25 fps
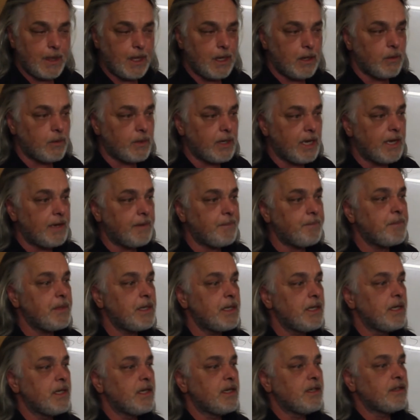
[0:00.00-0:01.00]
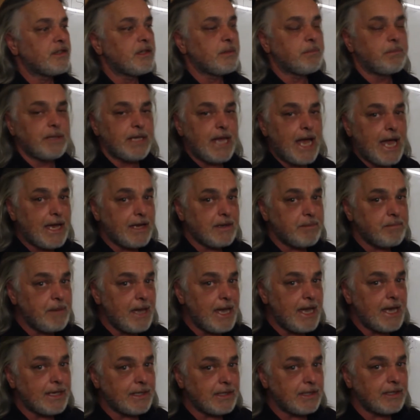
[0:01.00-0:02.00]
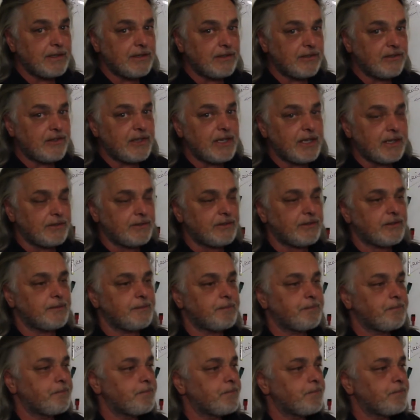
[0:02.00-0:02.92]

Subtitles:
Okay? The black mat is this.